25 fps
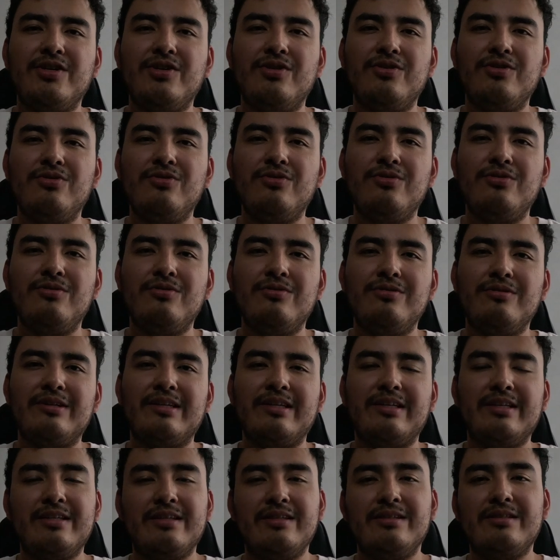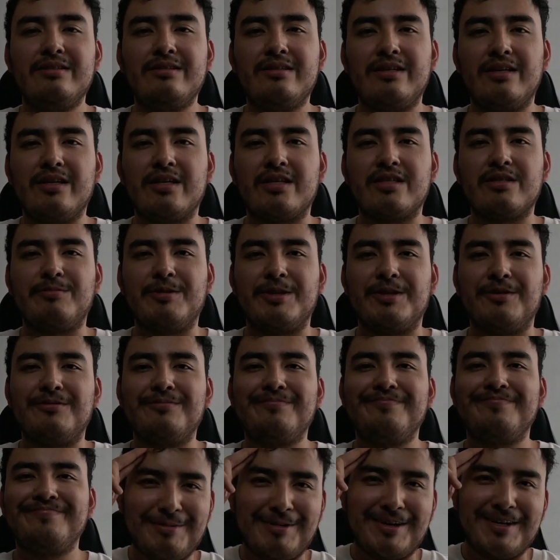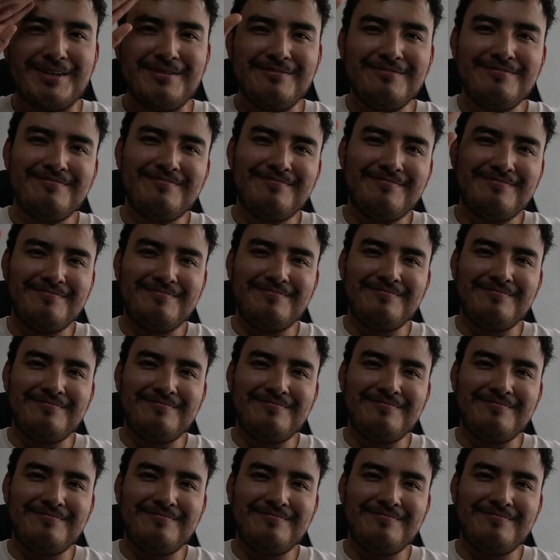you in the next video. Bye-bye.